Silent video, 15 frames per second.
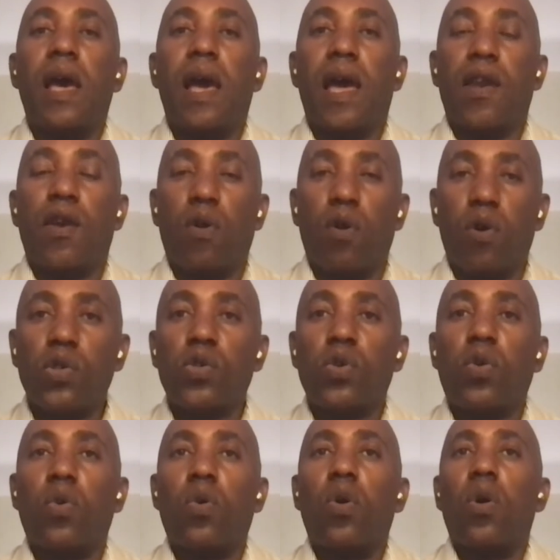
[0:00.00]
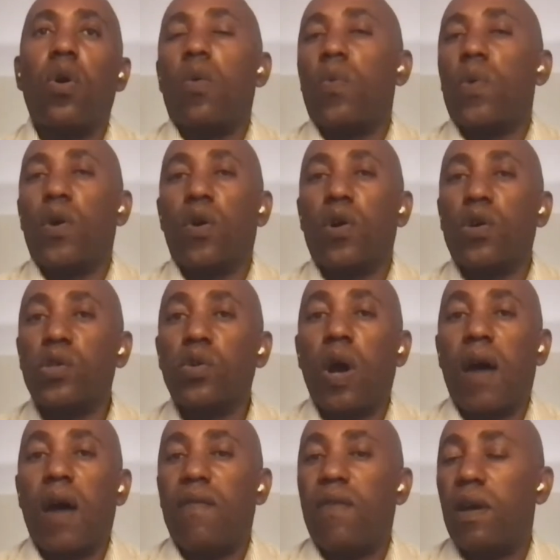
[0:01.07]
And also, we
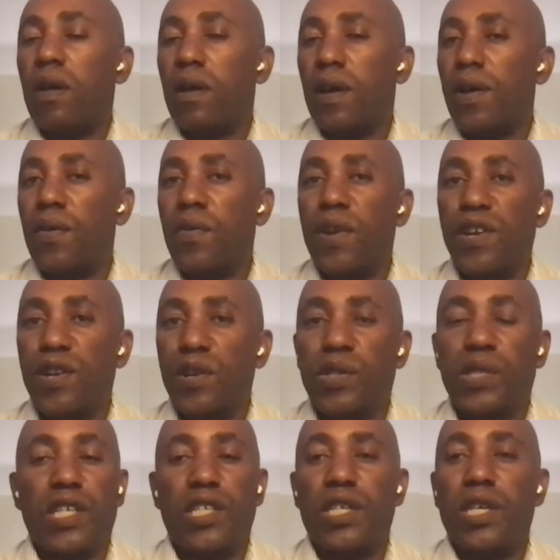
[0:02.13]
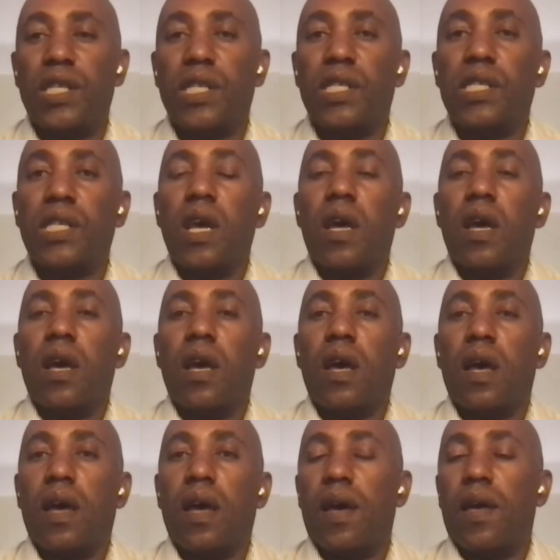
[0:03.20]
also have uh, radio stations
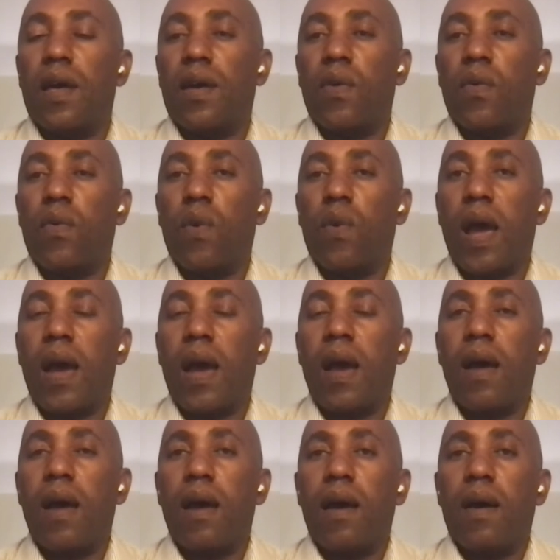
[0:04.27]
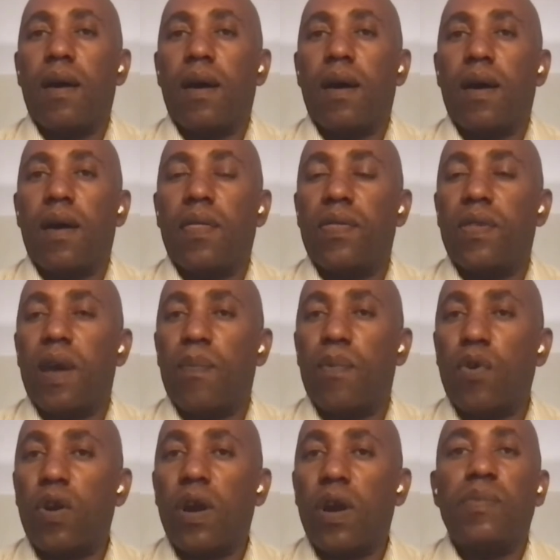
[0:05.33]
uh, where there are
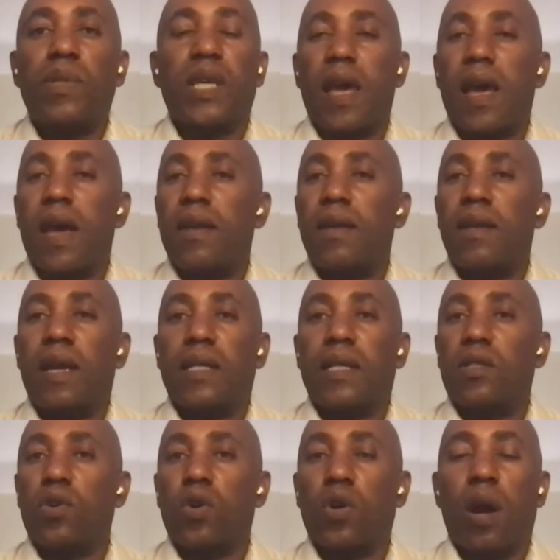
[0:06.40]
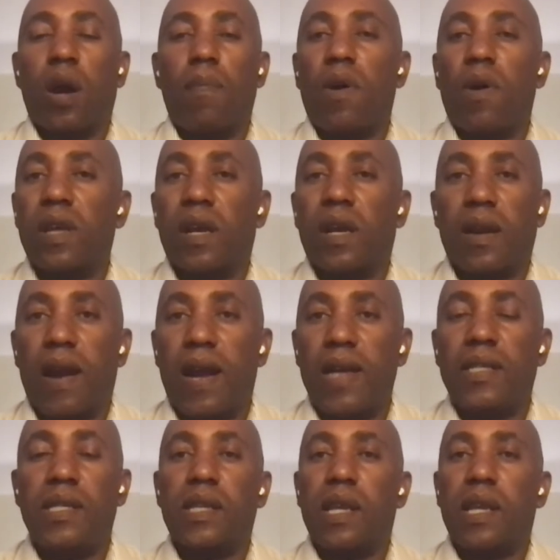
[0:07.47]
programs aired that talk about the
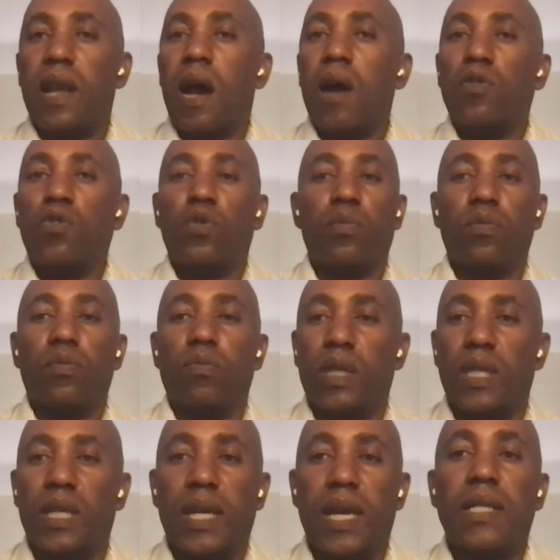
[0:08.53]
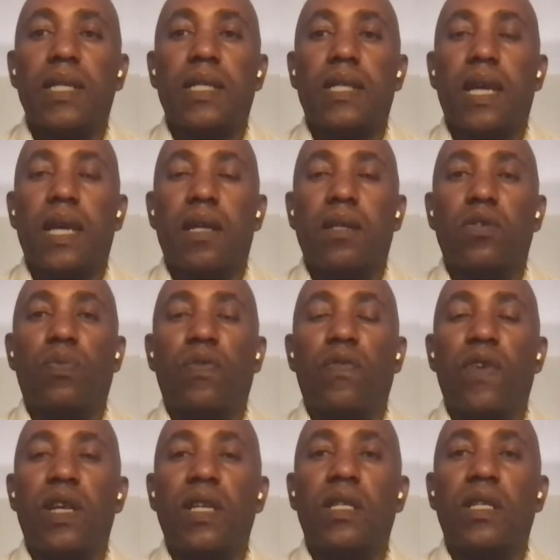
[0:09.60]
crisis and how to mitigate it and to
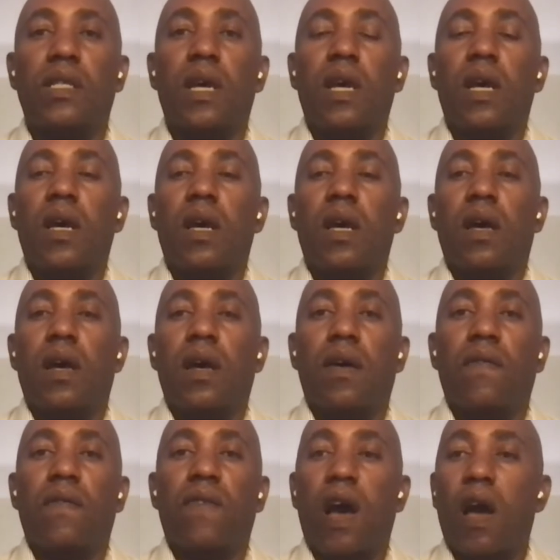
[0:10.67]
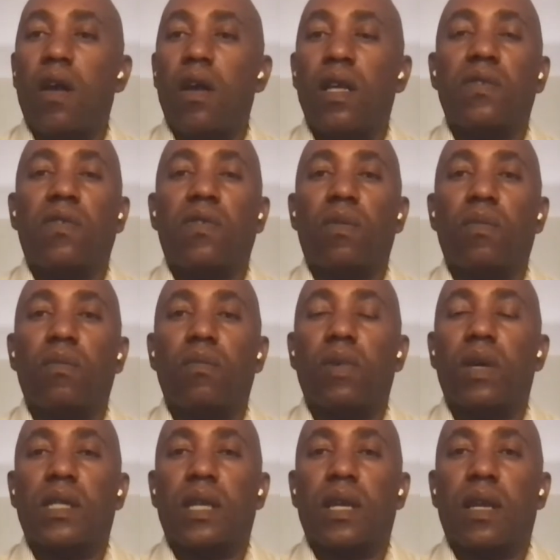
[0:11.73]
prevent uh, violence from
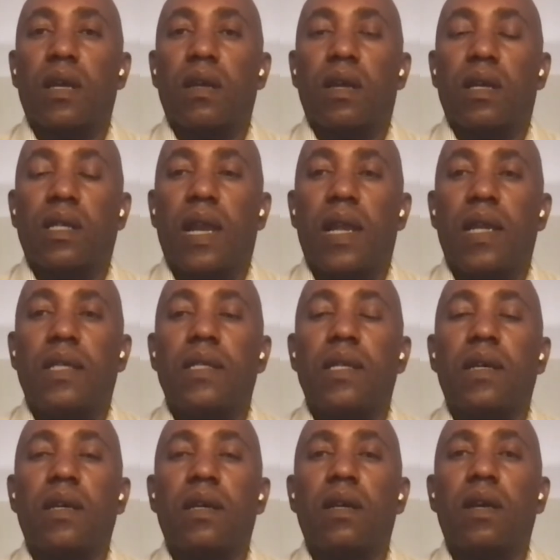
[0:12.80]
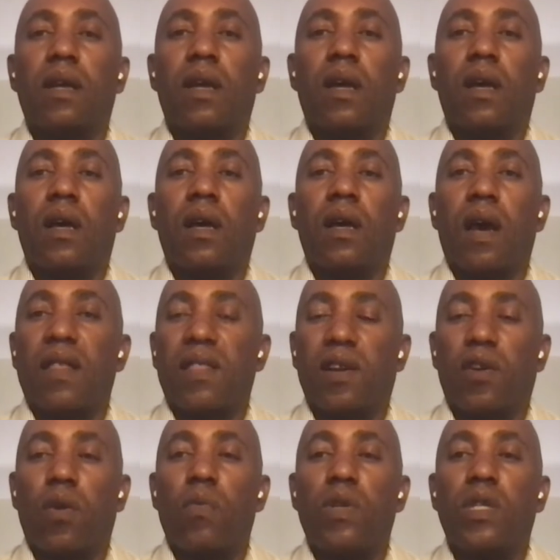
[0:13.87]
es escalating uh, at
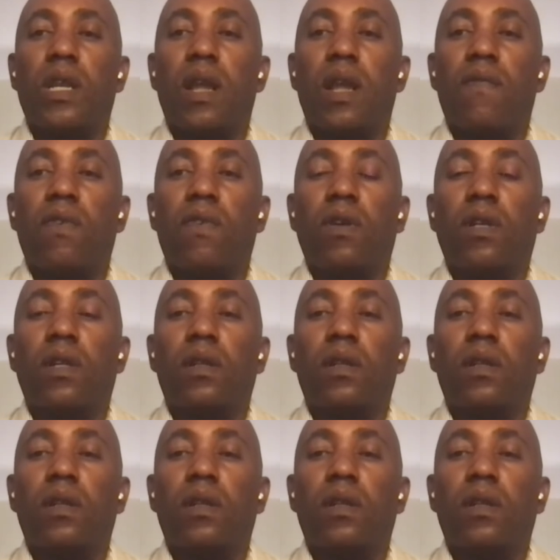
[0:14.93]
the community level.